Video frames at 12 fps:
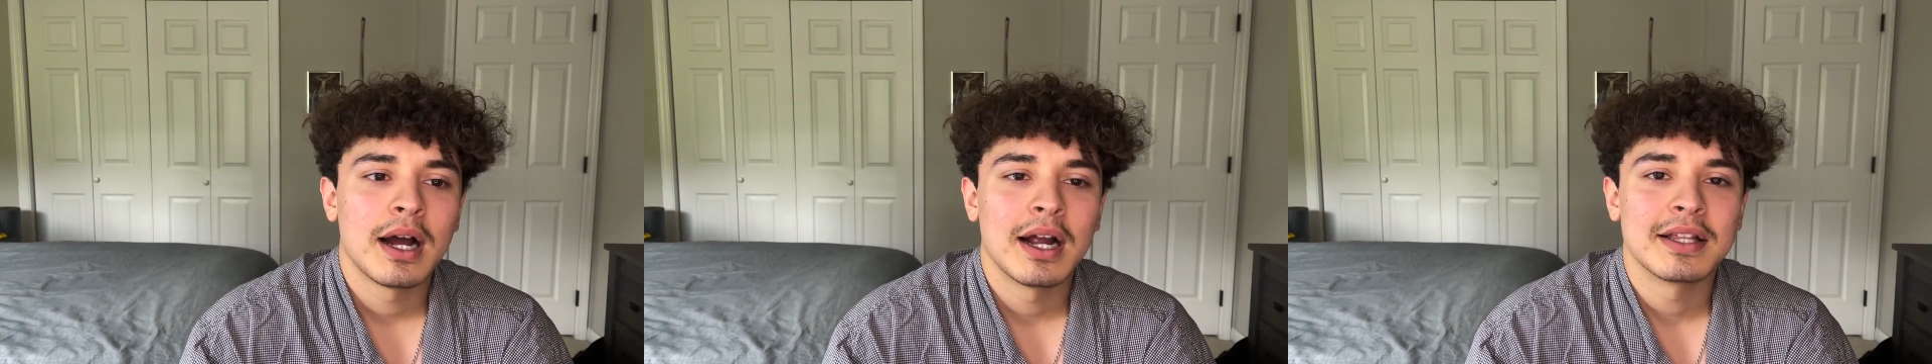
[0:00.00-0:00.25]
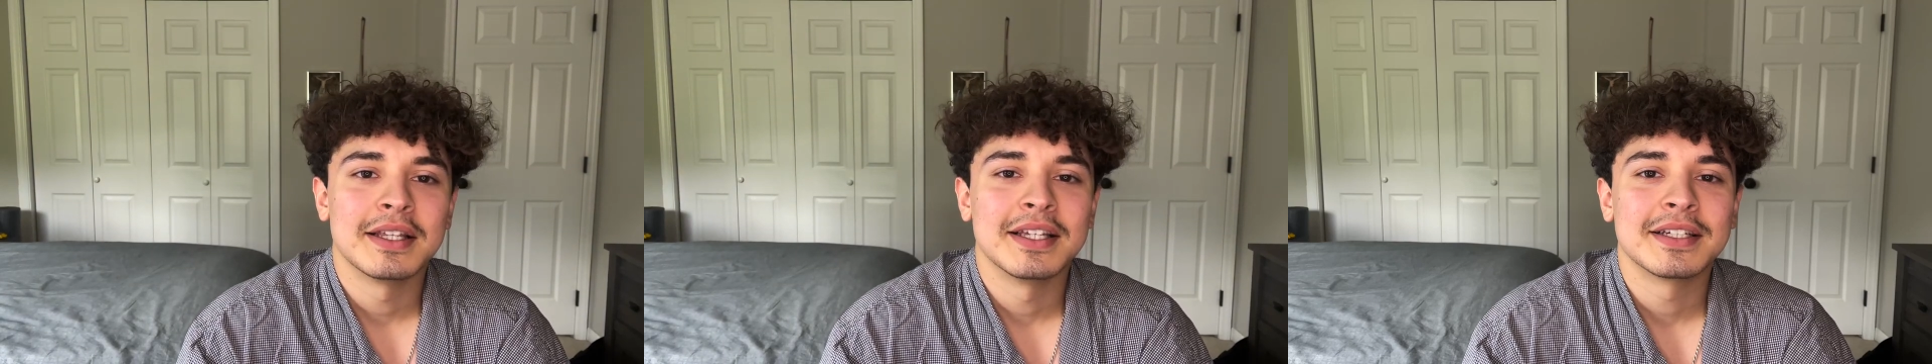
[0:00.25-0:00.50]
I
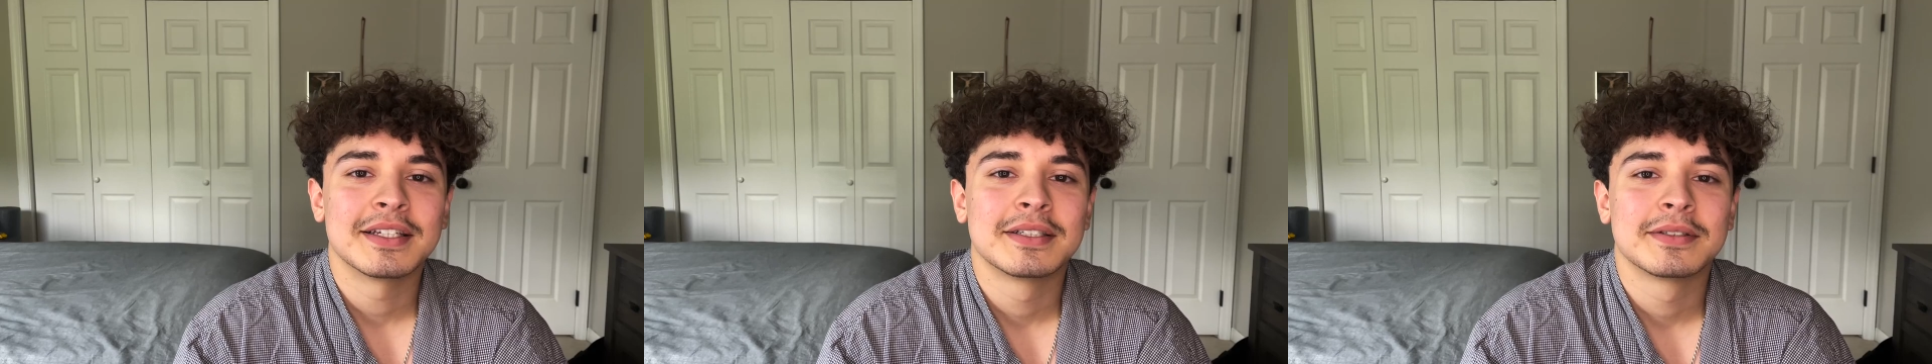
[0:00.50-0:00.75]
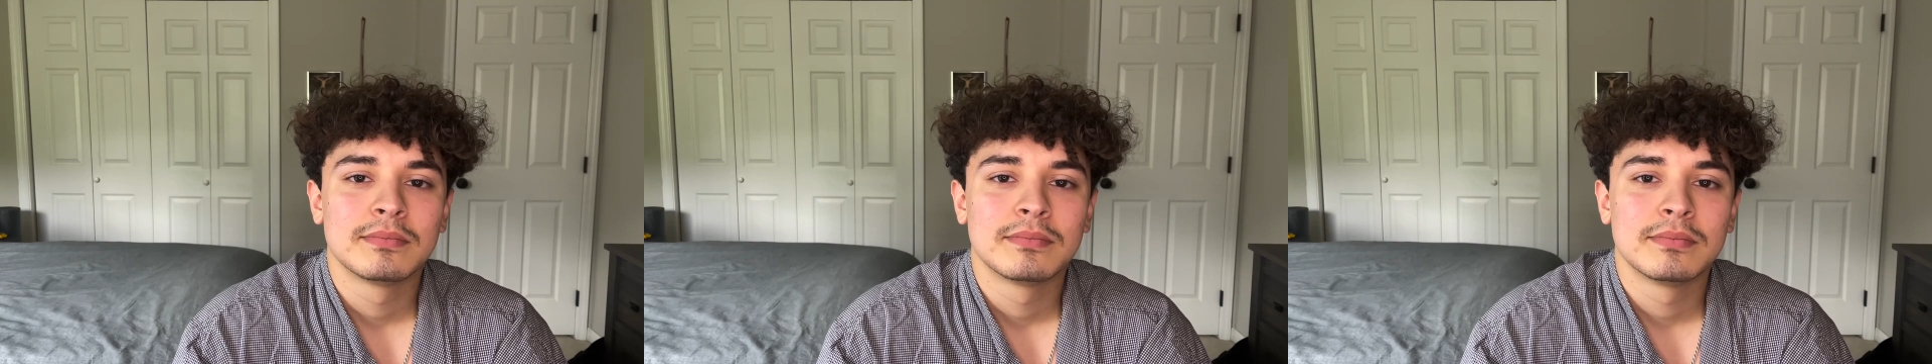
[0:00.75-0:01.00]
think
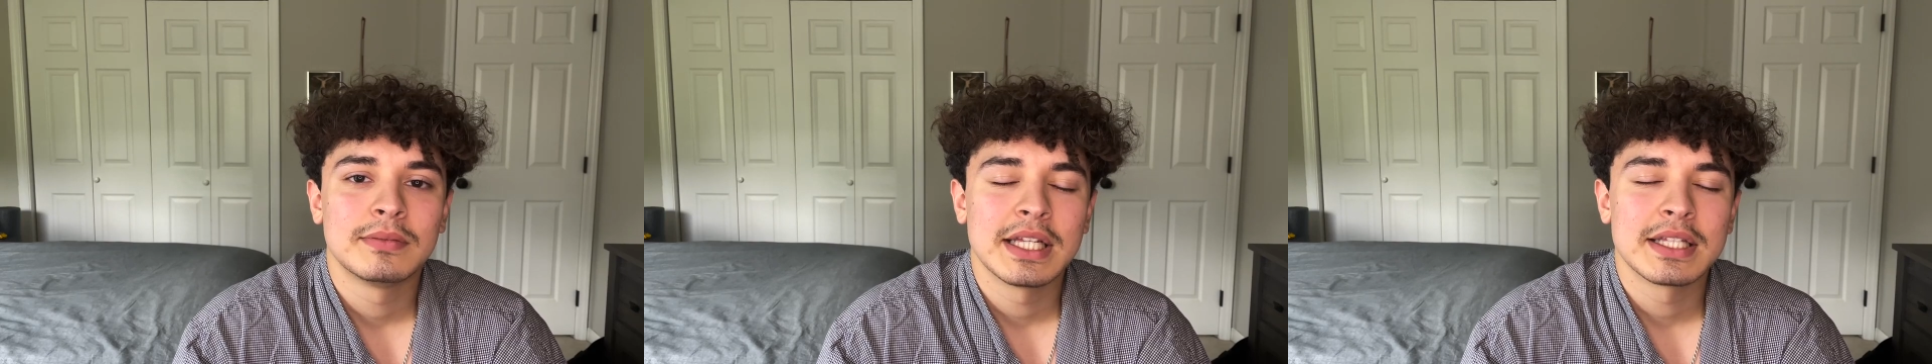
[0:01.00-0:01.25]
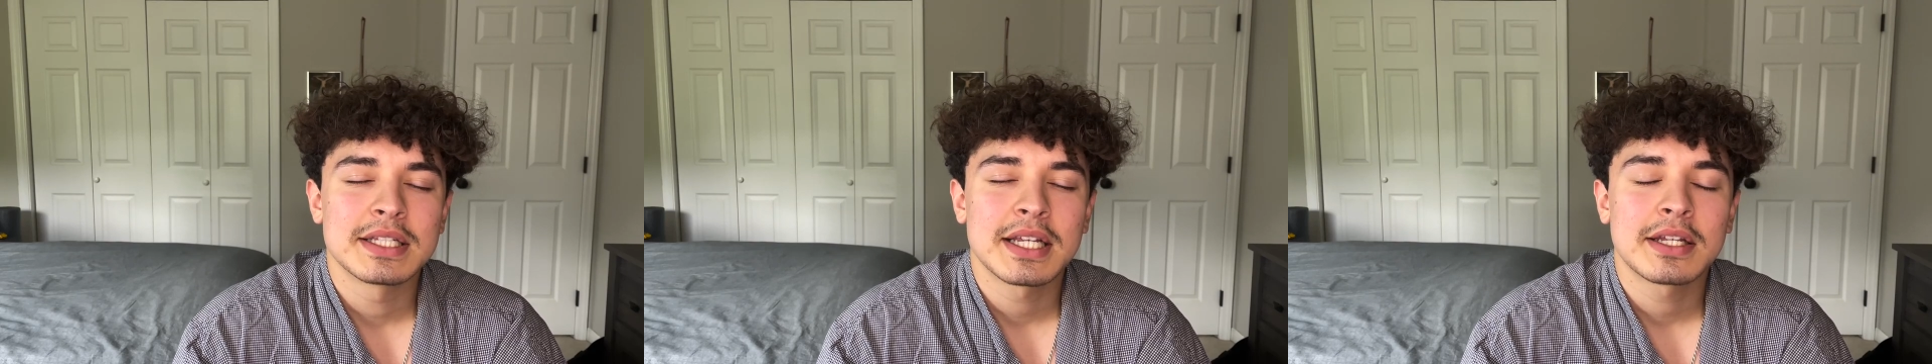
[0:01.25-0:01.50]
that
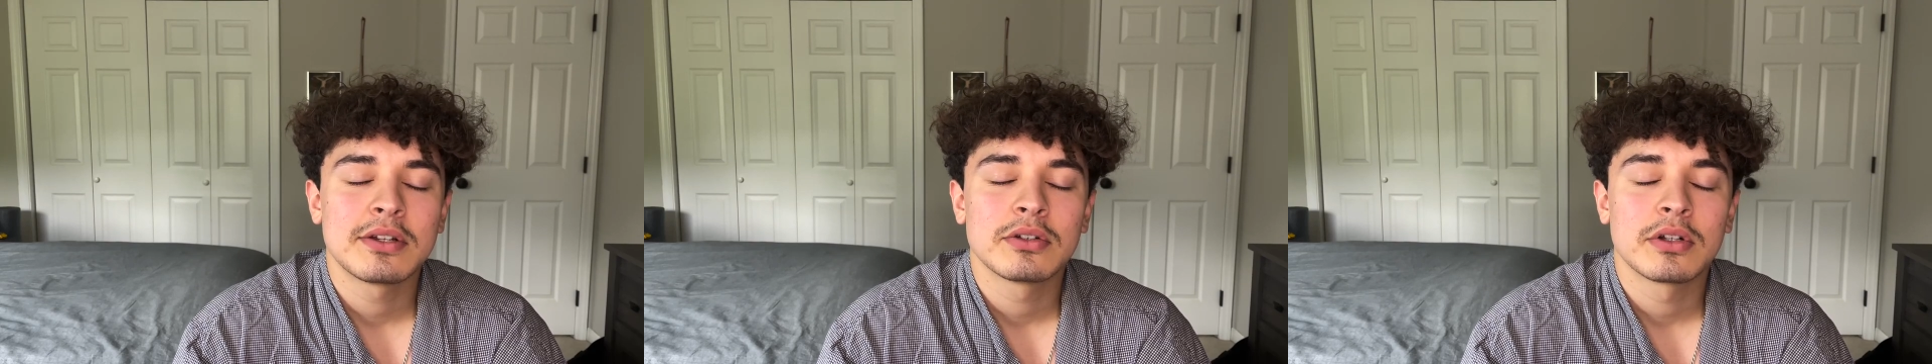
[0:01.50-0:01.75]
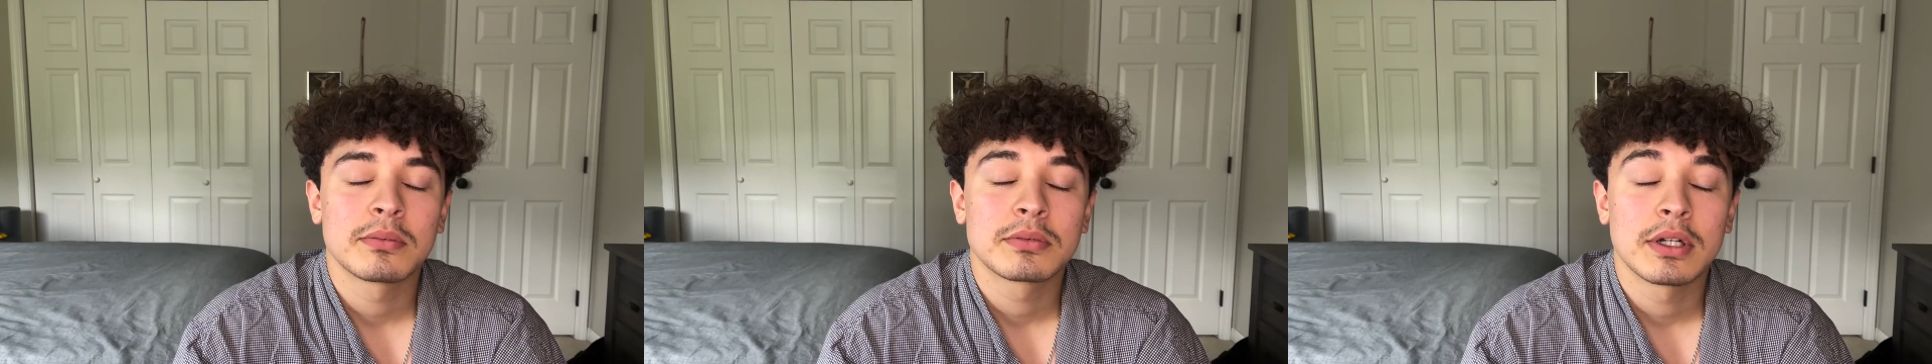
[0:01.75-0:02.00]
the second your
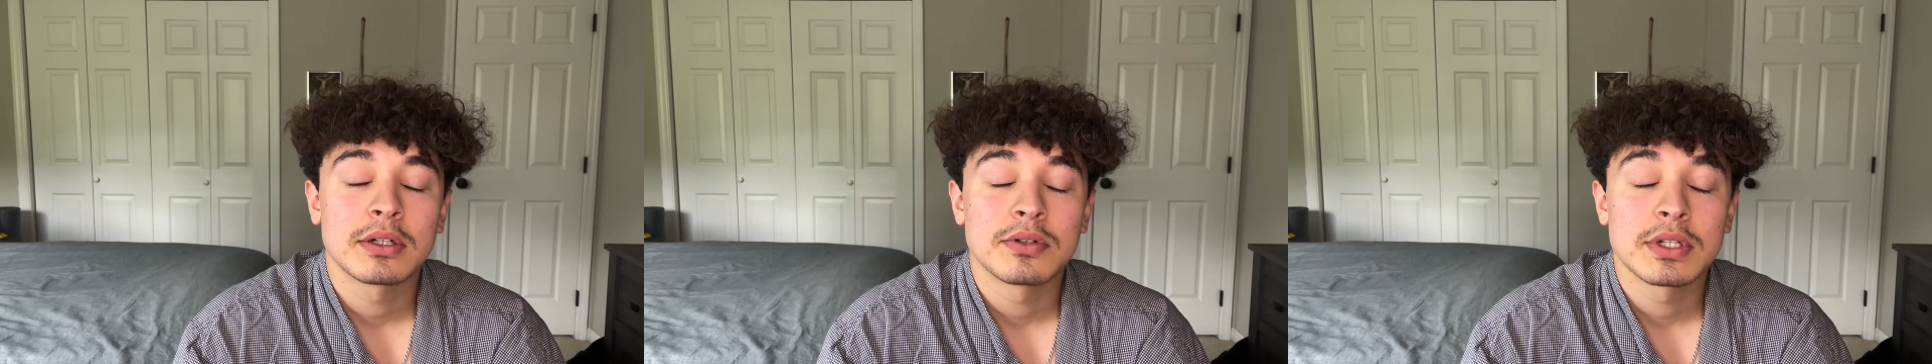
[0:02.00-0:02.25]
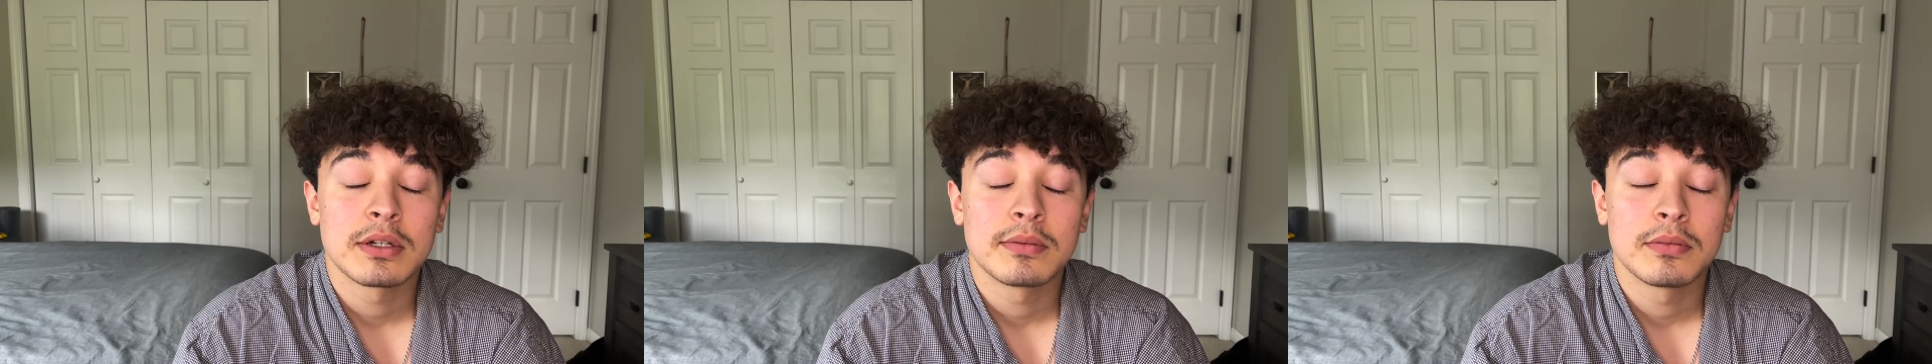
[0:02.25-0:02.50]
alarm clock goes
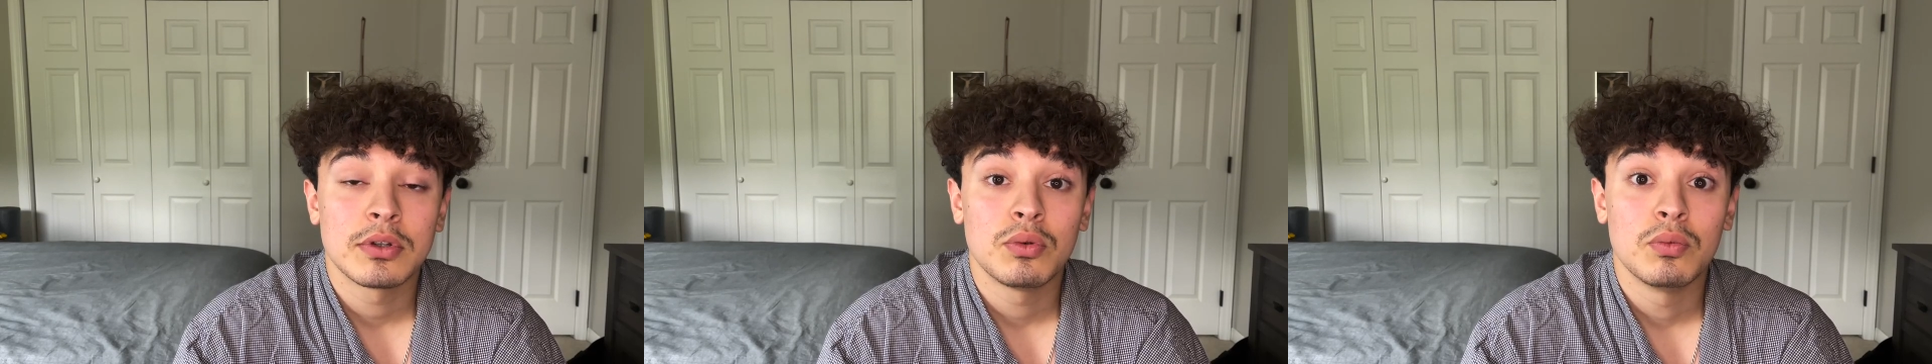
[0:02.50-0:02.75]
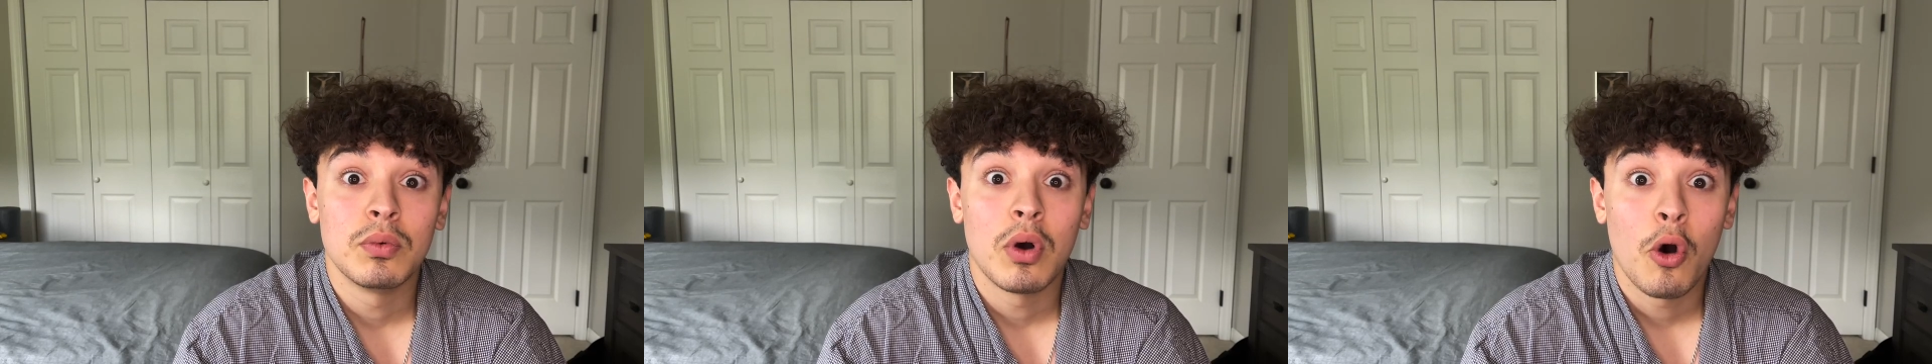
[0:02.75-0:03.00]
out, you
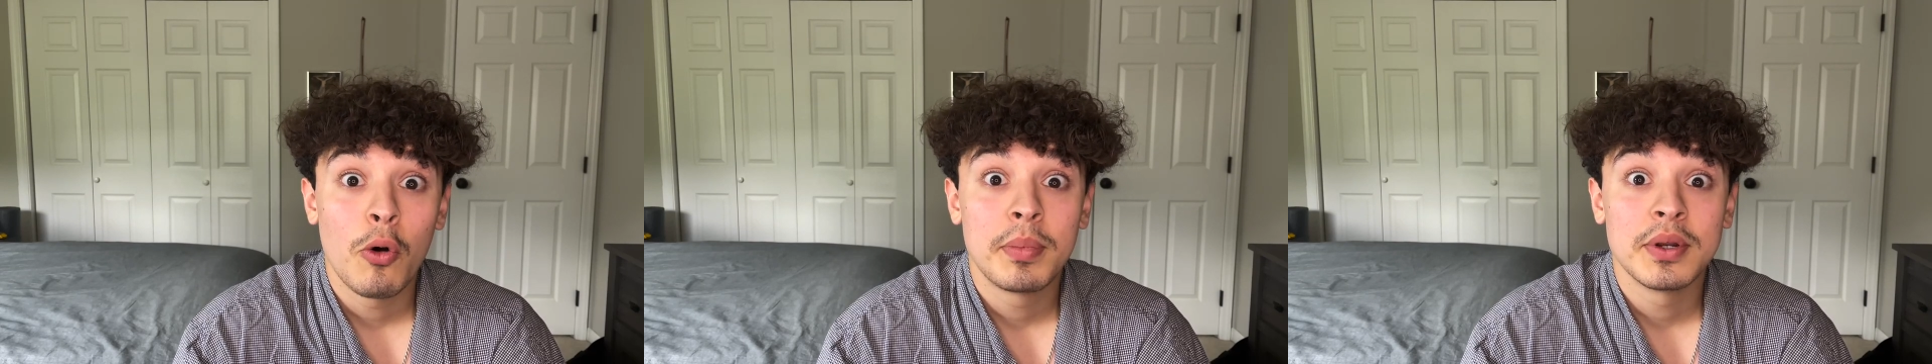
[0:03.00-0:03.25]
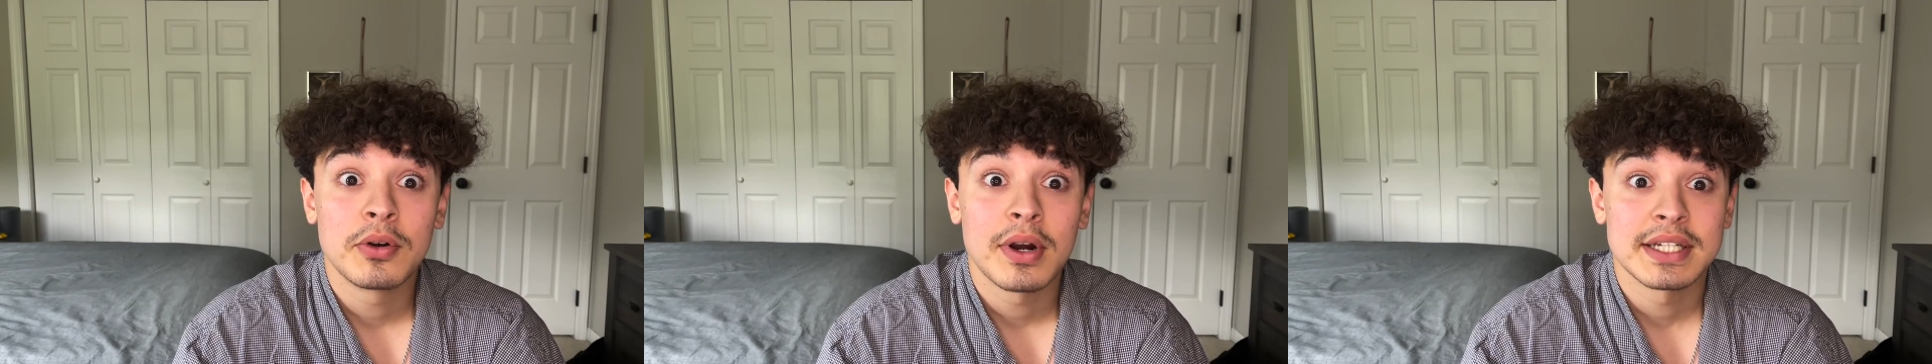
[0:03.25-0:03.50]

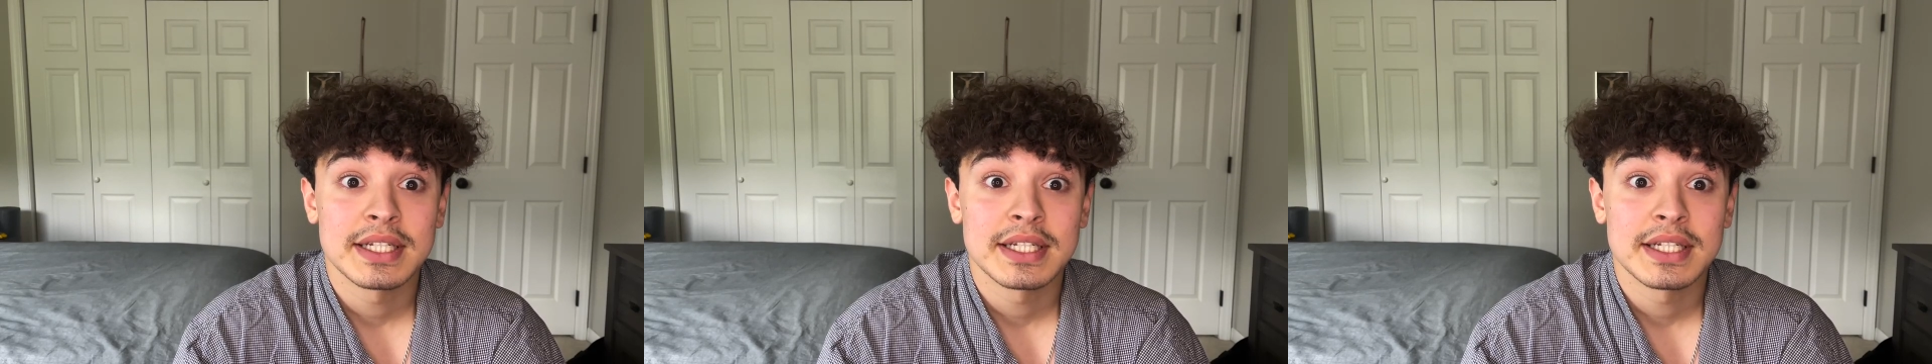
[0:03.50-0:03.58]
open your eyes.